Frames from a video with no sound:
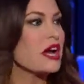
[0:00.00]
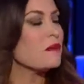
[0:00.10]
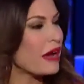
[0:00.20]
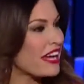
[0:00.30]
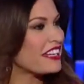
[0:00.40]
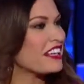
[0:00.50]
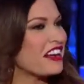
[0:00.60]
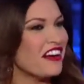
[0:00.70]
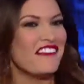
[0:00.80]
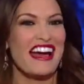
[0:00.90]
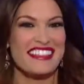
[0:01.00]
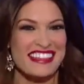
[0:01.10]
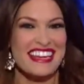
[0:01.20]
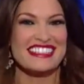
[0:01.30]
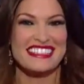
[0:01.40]
But, you know, at
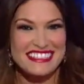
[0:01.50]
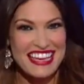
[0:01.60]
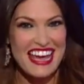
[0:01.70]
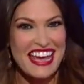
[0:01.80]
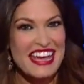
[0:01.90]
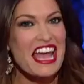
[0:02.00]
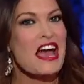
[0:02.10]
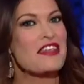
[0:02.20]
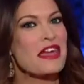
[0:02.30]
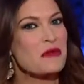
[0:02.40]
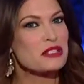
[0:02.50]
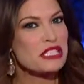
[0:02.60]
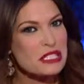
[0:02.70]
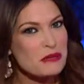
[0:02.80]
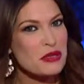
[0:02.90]
the end of the day, they were
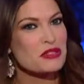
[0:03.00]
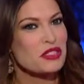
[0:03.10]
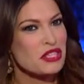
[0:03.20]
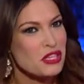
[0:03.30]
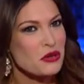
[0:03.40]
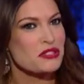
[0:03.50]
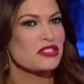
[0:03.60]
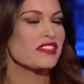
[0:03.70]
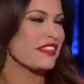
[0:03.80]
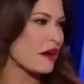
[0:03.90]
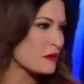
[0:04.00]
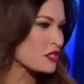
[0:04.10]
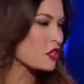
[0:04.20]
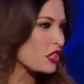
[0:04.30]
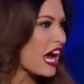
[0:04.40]
disabused of the notion that that was
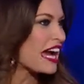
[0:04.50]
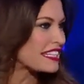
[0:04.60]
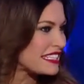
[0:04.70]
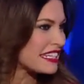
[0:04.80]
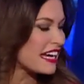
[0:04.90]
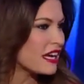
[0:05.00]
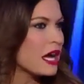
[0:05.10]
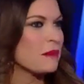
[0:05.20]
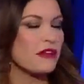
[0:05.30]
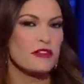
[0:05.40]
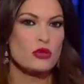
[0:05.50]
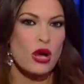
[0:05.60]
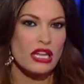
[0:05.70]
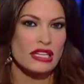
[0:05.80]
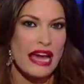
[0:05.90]
a good idea. But if you
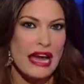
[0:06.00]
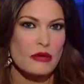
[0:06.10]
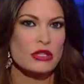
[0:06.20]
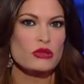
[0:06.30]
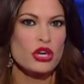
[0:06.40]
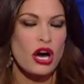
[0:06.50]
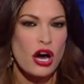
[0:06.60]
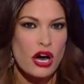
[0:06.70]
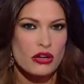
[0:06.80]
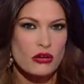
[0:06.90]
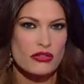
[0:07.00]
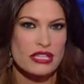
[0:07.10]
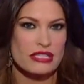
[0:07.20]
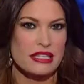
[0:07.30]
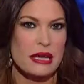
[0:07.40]
allow and you coddle
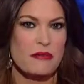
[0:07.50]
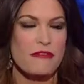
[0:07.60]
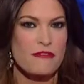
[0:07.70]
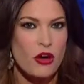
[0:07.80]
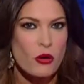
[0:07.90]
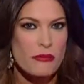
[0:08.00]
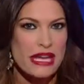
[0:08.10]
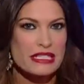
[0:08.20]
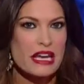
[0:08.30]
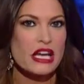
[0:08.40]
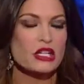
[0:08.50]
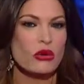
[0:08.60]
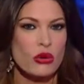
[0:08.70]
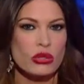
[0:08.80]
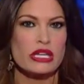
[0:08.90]
this type of foment, you're
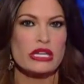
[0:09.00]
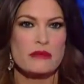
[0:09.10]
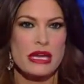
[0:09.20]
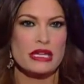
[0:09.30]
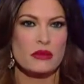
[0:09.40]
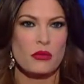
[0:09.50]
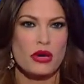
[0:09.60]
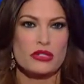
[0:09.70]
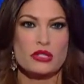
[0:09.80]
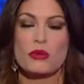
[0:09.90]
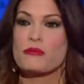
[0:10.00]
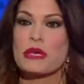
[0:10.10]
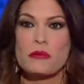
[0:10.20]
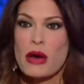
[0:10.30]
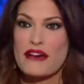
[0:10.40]
only going to make it worse. So when
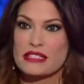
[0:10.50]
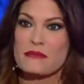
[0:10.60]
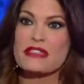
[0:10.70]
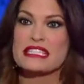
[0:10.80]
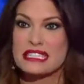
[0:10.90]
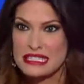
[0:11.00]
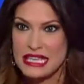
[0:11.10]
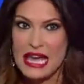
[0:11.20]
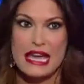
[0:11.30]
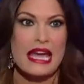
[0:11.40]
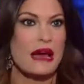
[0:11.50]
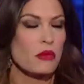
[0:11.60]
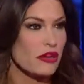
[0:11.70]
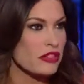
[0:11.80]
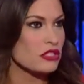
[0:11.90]
people have something to say at
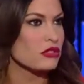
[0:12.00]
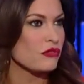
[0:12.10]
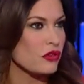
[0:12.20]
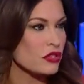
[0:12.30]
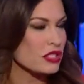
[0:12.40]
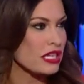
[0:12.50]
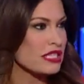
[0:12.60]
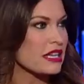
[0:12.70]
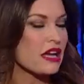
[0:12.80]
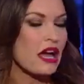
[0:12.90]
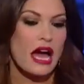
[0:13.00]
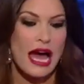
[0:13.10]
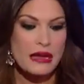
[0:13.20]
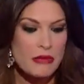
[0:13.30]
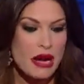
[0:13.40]
one of these universities,
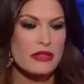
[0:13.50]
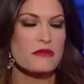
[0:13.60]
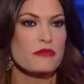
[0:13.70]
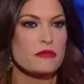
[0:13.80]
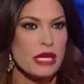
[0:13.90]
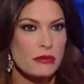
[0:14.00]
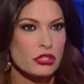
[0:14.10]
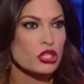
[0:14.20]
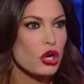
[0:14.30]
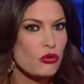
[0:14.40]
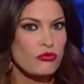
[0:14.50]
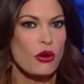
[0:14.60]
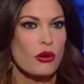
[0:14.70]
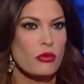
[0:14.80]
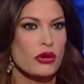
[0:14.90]
I admire them from being able to go
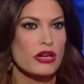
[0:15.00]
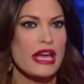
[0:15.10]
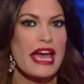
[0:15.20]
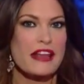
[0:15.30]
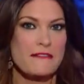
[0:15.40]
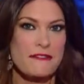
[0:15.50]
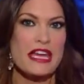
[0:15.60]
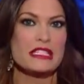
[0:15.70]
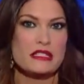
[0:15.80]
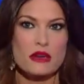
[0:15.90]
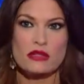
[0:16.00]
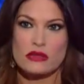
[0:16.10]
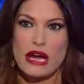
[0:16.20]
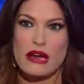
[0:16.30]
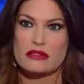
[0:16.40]
forward and face those
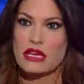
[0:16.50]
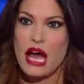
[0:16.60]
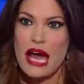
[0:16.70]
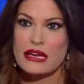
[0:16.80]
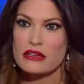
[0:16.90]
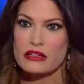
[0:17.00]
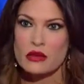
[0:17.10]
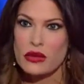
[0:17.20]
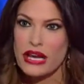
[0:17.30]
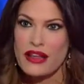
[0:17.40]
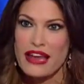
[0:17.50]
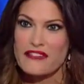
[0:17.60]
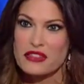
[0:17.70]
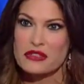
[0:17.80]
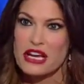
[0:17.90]
crowds. I had to go to Cornell
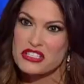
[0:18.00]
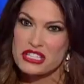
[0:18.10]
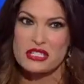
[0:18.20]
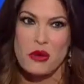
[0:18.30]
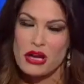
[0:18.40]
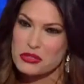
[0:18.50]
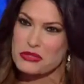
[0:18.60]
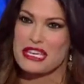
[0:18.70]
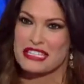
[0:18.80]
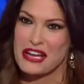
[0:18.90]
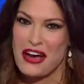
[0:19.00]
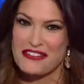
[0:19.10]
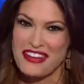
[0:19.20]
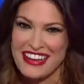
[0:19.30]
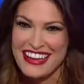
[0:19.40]
after Jesse Waters was kicked off
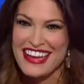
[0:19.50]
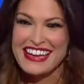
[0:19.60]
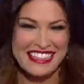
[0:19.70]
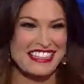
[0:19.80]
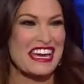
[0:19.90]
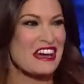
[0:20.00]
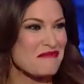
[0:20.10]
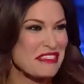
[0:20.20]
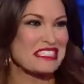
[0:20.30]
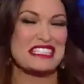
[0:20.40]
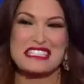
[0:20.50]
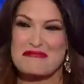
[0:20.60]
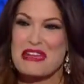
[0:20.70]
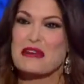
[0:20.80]
your campus and speak.